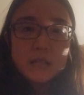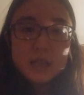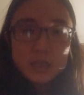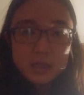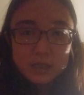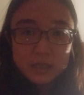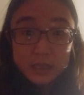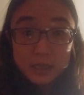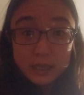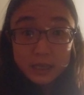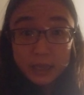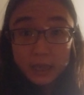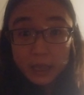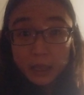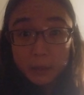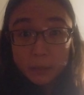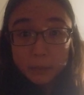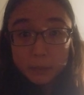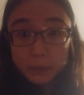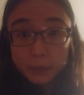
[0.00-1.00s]
it's a
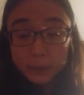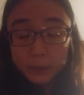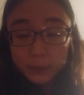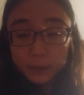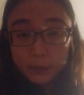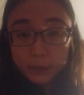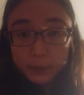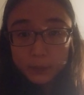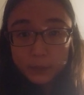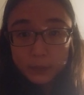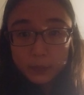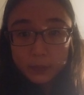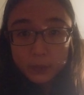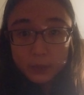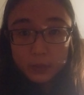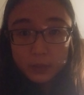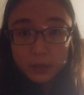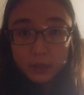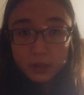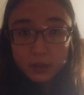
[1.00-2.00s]
game.
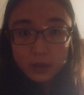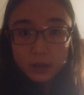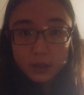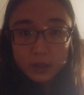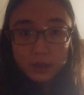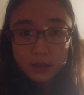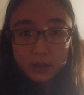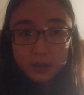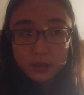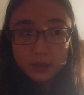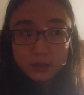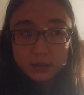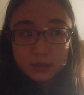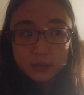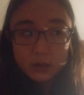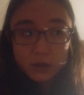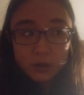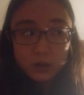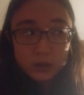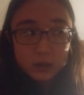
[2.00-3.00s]
It's
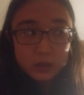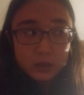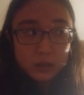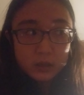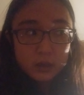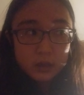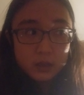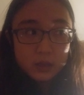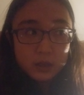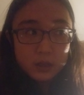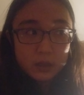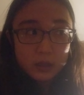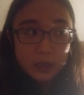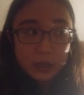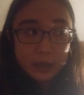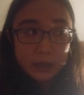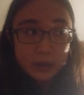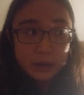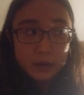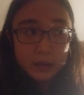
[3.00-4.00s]
not
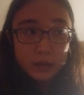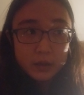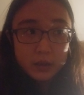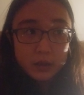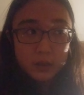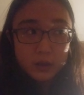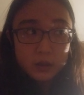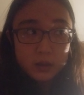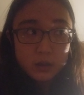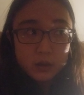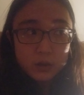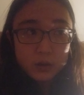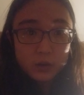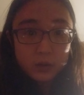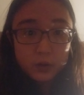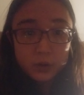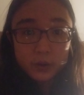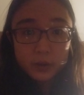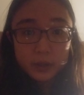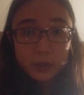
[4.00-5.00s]
like
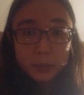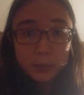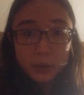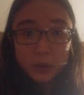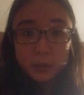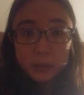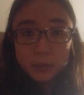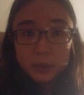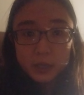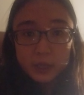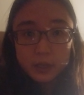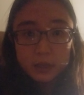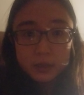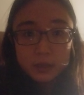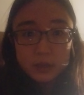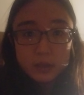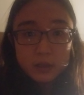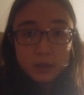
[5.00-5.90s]
growing a pumpkin,